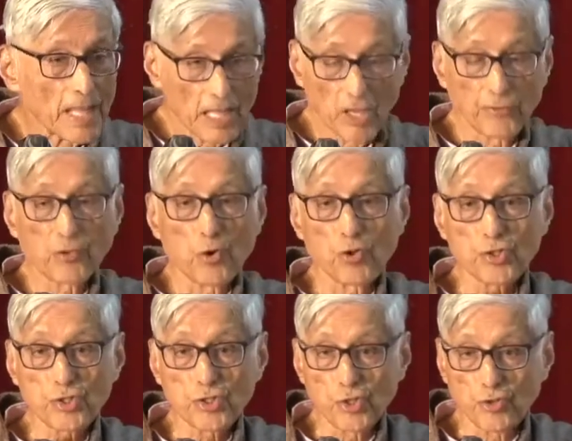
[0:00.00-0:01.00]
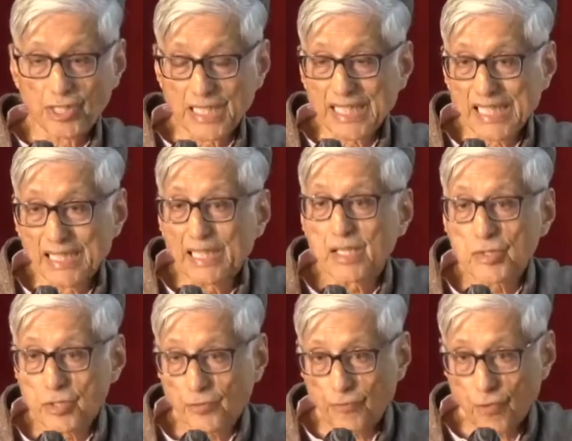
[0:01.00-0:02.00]
Of course, during the killings
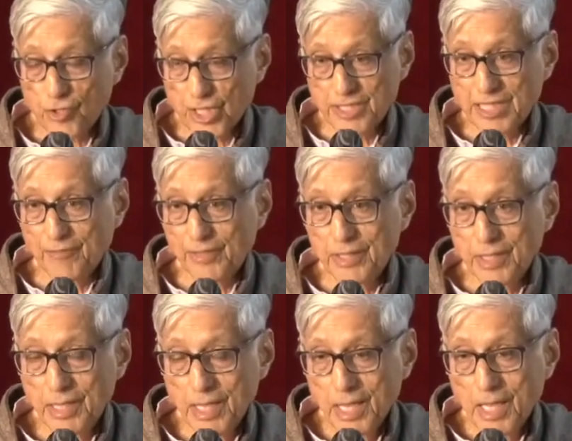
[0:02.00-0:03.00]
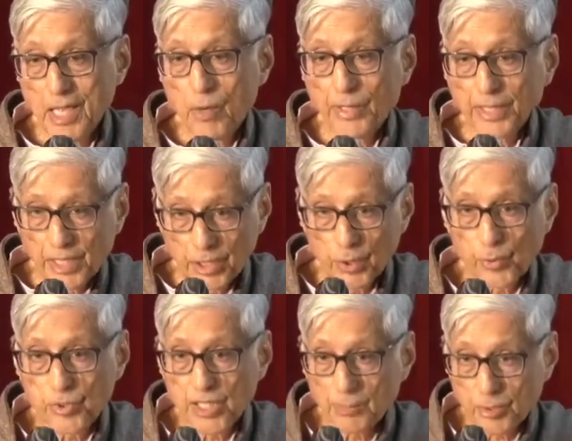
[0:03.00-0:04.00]
of 47, when
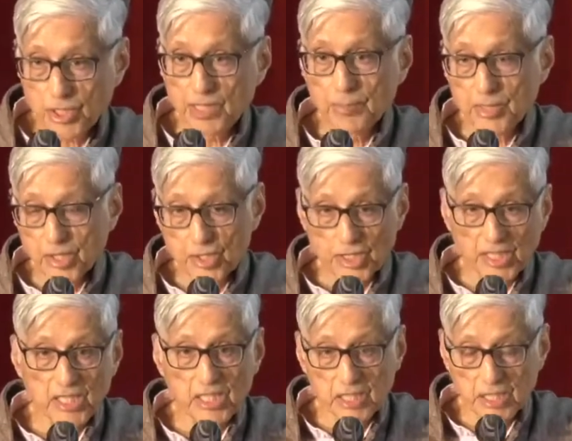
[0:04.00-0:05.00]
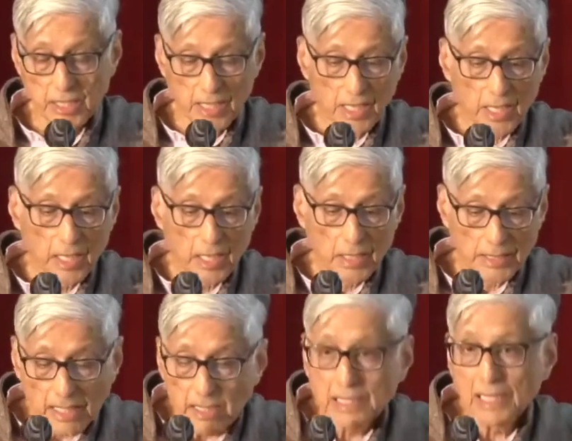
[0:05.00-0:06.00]
Hindus and Muslims and Sikhs
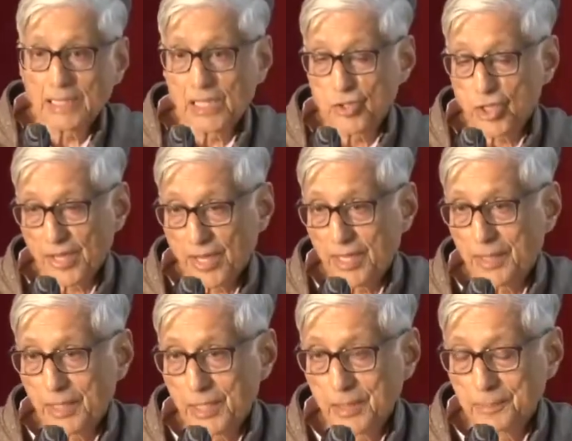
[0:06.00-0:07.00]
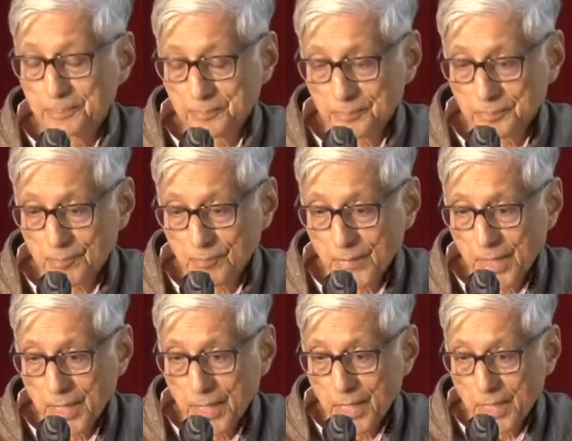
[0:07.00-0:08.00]
did kill each other,
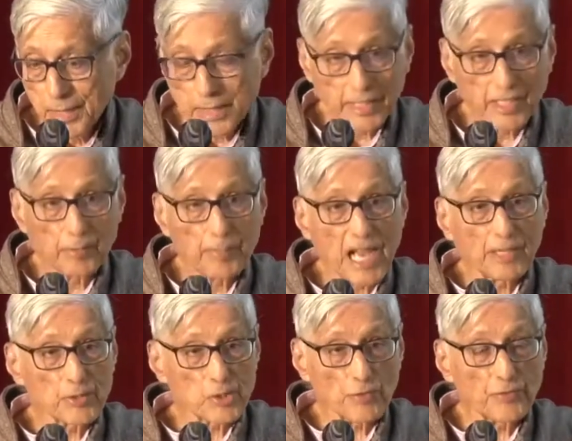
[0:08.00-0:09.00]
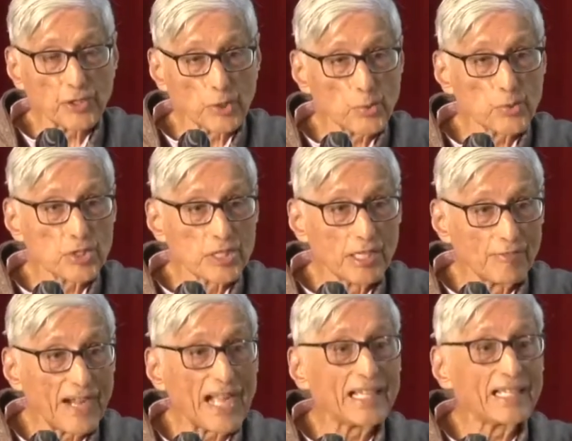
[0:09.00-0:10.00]
the kirpan was often used
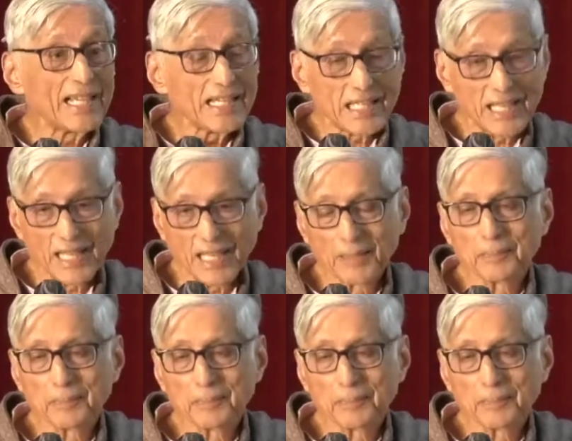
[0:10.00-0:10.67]
violently.